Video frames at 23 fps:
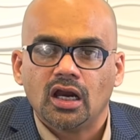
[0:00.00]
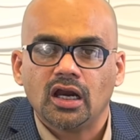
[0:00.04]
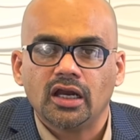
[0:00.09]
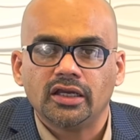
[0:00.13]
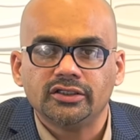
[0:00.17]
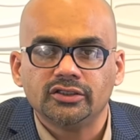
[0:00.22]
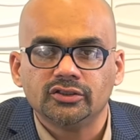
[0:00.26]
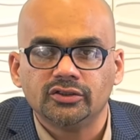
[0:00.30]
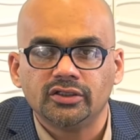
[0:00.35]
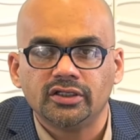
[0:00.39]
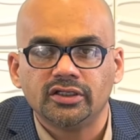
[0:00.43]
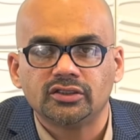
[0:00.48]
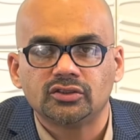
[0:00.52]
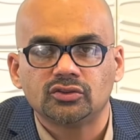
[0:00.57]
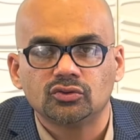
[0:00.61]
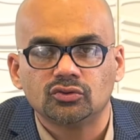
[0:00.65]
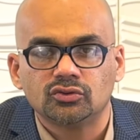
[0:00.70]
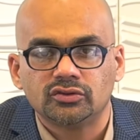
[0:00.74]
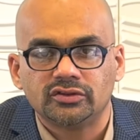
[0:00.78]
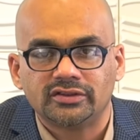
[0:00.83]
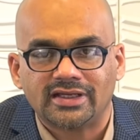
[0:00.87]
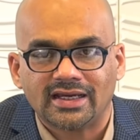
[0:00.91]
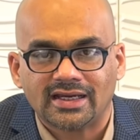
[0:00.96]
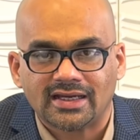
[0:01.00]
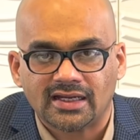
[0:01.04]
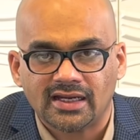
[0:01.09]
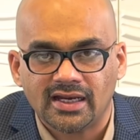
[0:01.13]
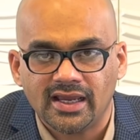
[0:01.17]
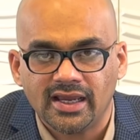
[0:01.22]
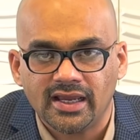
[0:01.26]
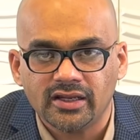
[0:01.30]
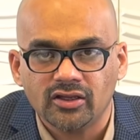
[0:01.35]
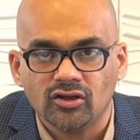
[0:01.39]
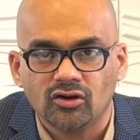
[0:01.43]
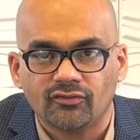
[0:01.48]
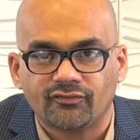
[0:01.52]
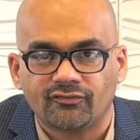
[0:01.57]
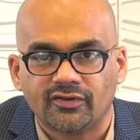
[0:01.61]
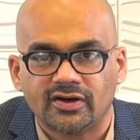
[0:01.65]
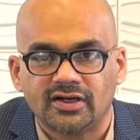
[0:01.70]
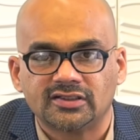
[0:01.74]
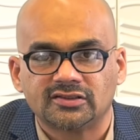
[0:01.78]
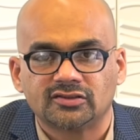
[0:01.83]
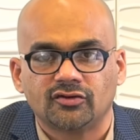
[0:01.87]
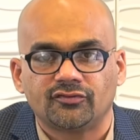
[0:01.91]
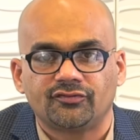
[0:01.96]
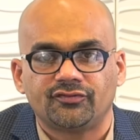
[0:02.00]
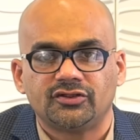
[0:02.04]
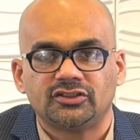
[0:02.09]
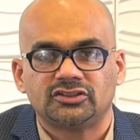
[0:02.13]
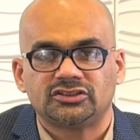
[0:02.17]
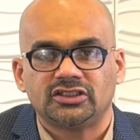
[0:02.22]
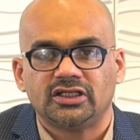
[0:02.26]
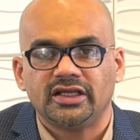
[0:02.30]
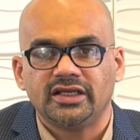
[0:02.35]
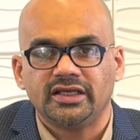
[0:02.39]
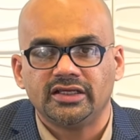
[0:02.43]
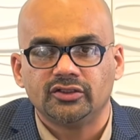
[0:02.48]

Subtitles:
you need to declare your funds officially,